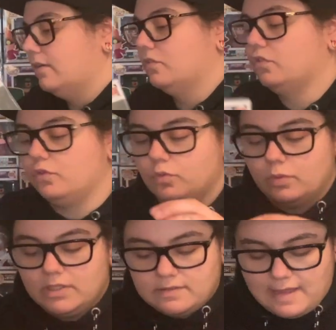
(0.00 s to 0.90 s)
a
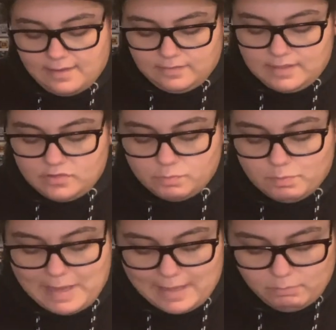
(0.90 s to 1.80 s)
squeeze at these
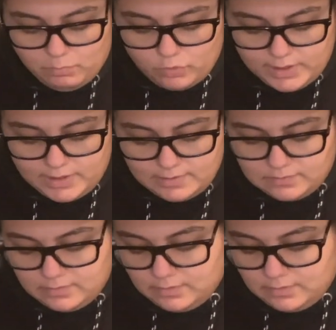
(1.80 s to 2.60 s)
bad boys.